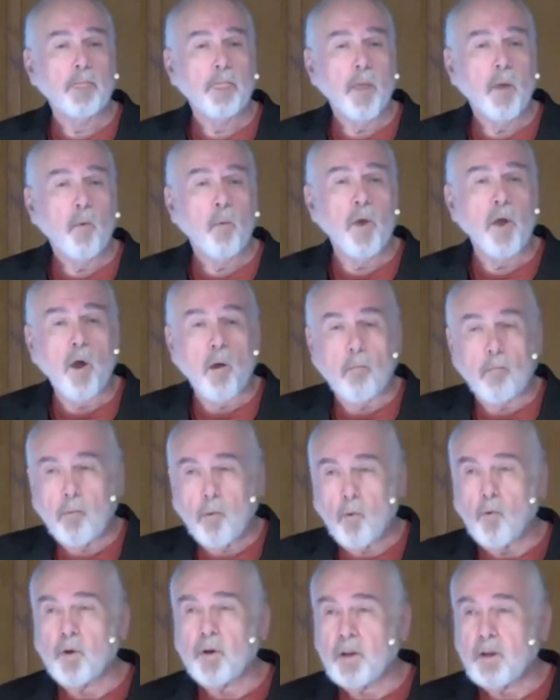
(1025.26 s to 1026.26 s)
We are
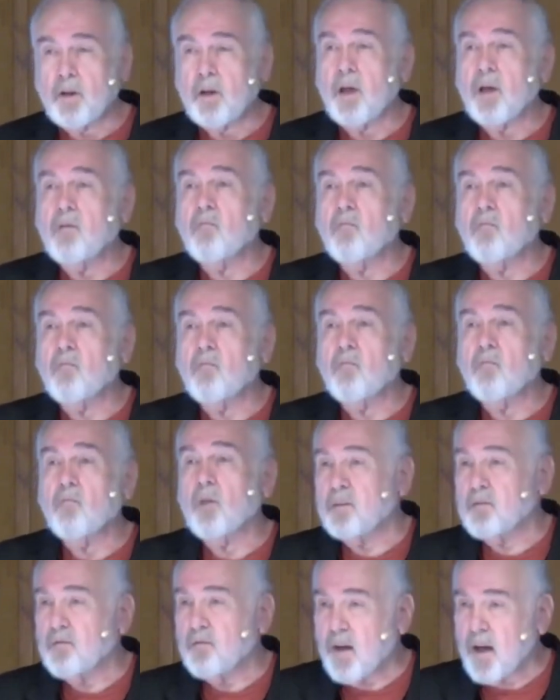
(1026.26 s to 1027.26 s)
born in love. We are the
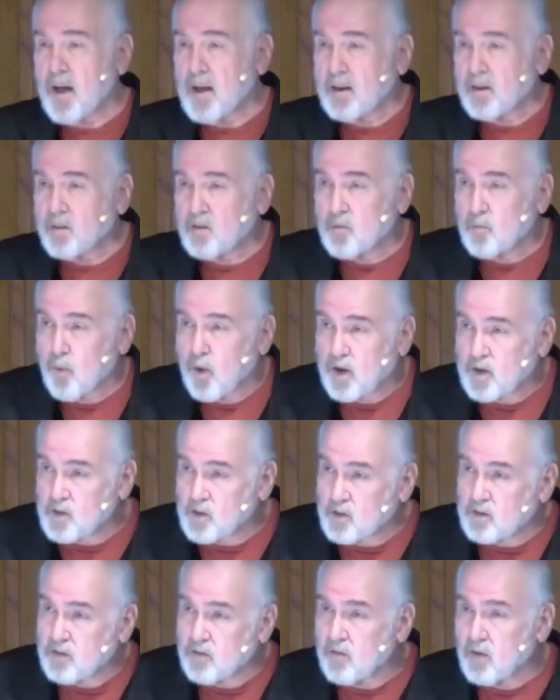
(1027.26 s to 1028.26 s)
divine
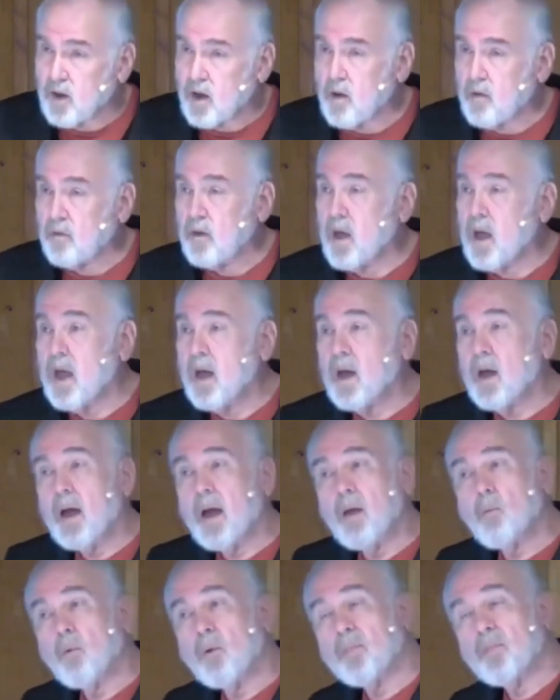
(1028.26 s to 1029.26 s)
expressions of love.
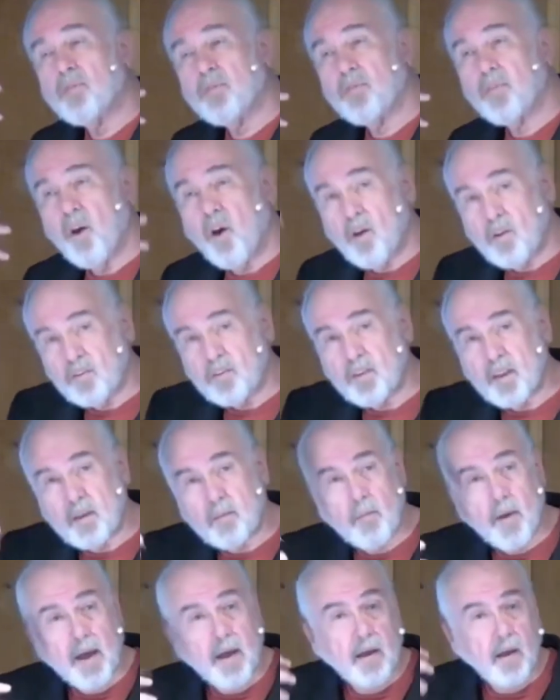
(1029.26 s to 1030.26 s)
When thoughts in
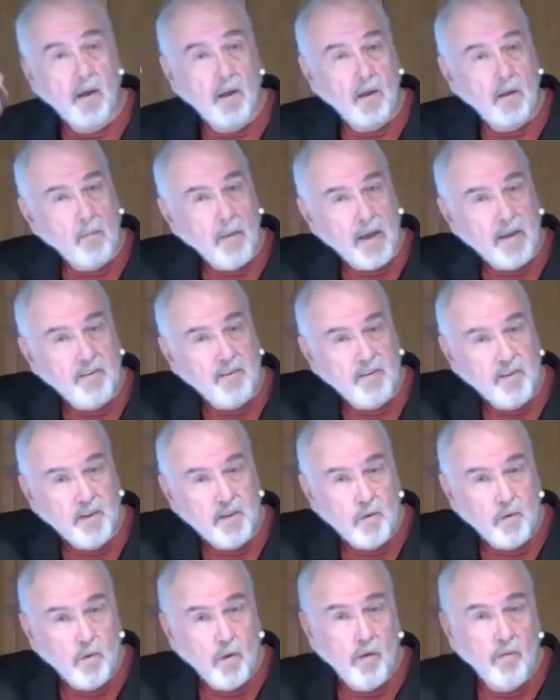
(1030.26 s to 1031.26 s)
my
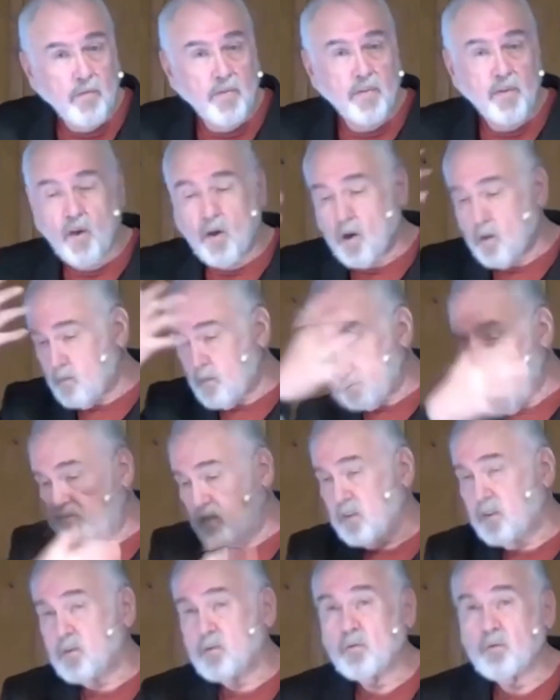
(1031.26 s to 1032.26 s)
center of
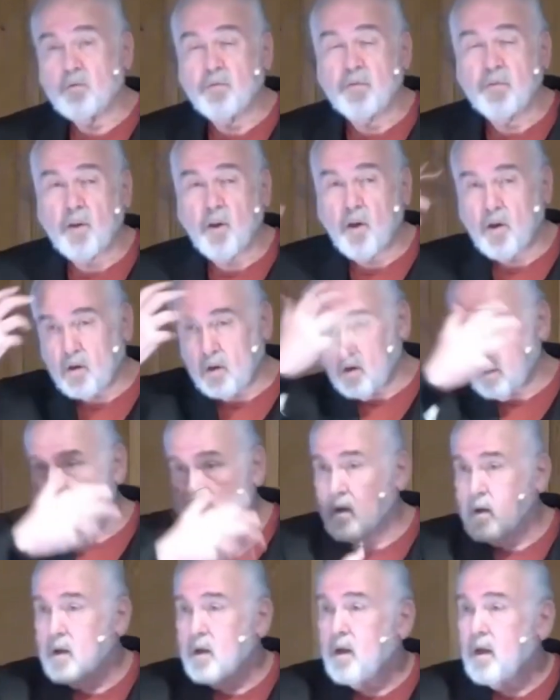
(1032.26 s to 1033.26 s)
thought,
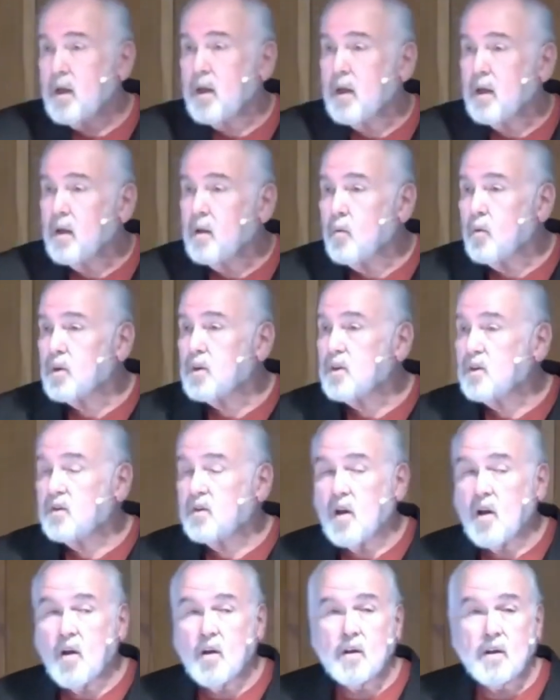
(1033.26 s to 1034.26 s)
which is
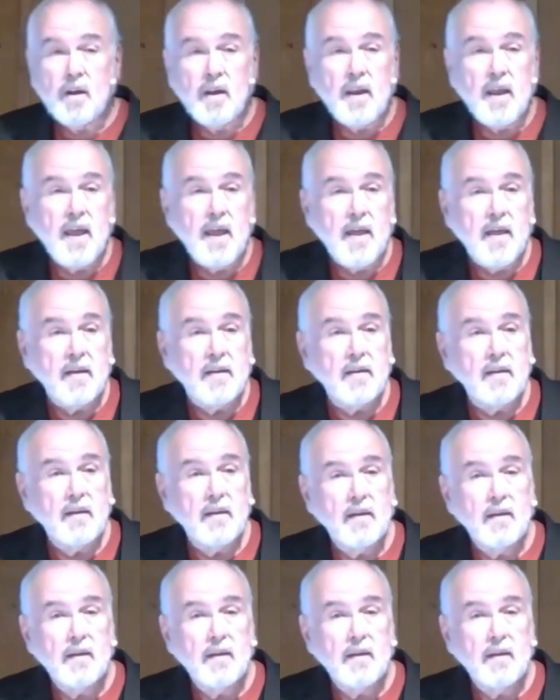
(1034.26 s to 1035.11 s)
heart and head,